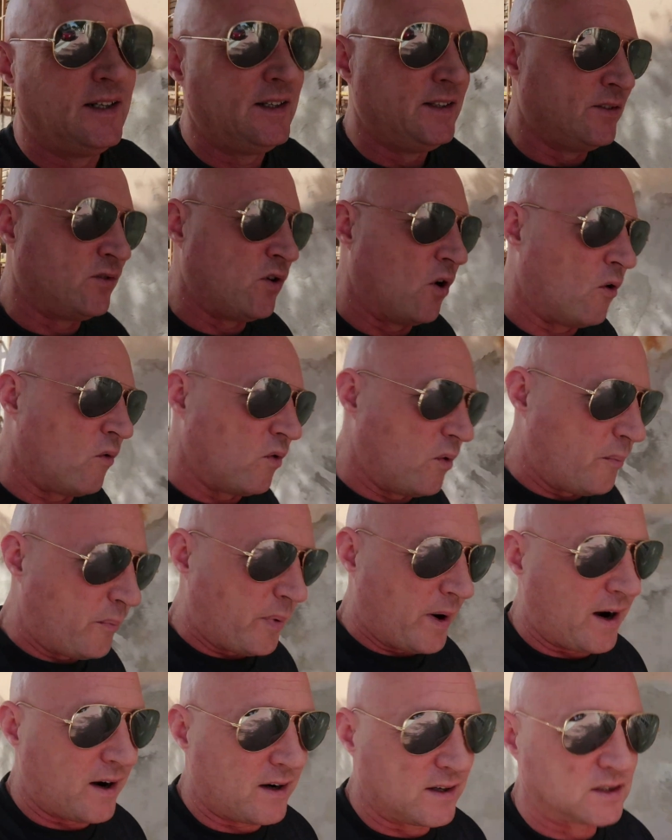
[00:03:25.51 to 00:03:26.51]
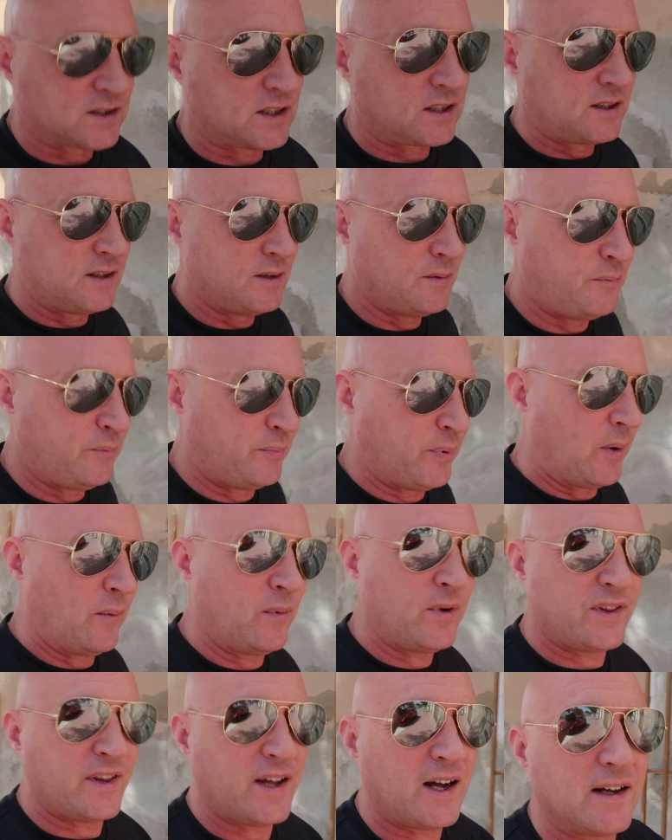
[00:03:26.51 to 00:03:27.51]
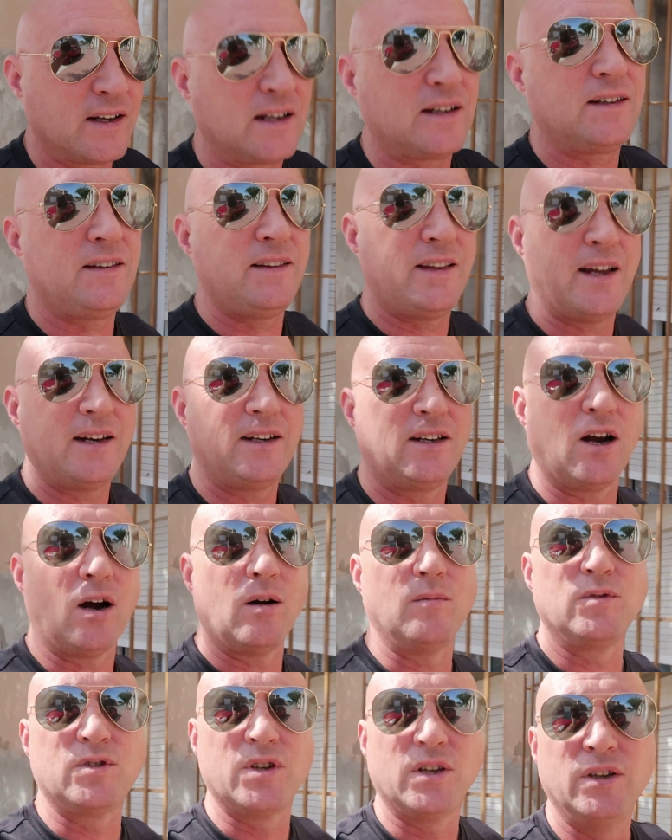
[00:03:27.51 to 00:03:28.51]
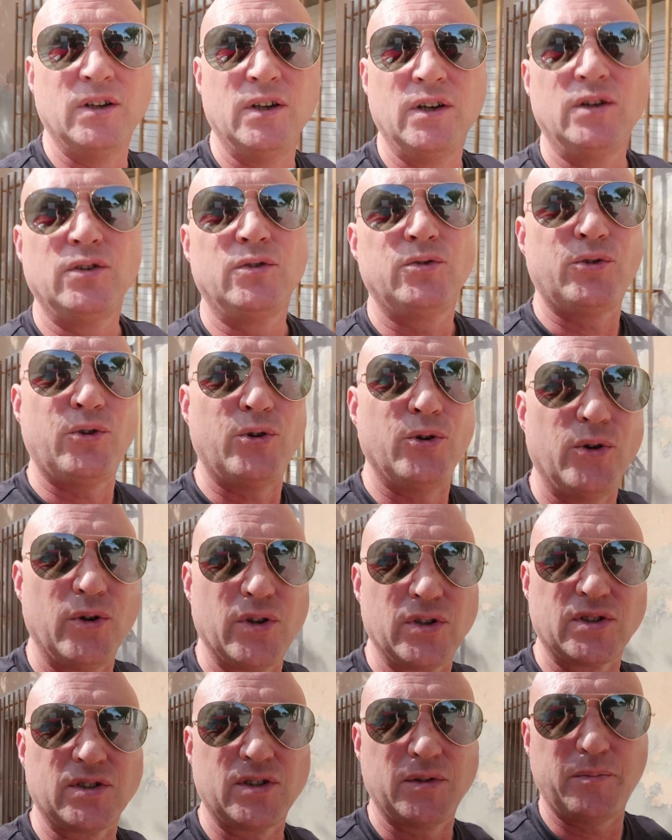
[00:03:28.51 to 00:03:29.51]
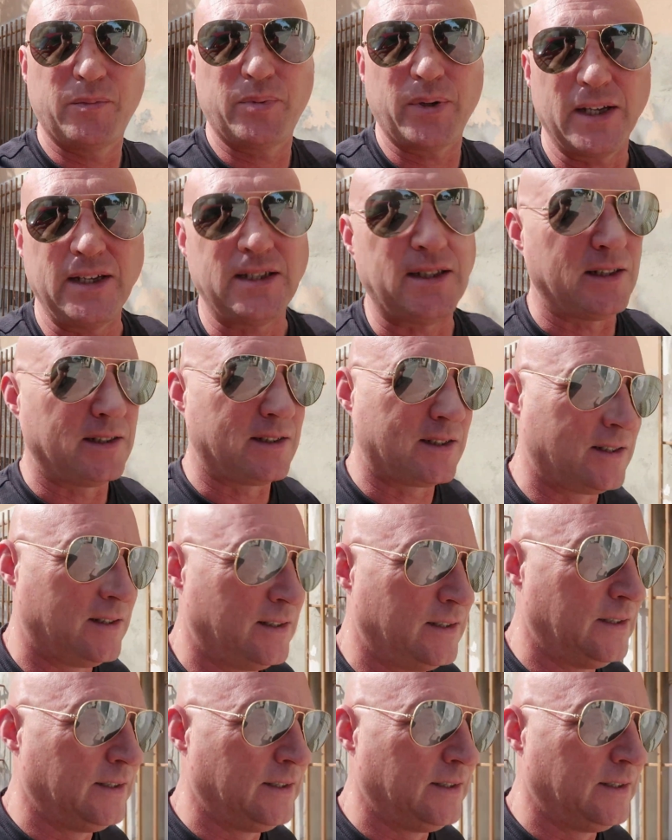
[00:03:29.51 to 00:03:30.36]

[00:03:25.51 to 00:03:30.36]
you've got all the bars, but with that then comes tourist prices.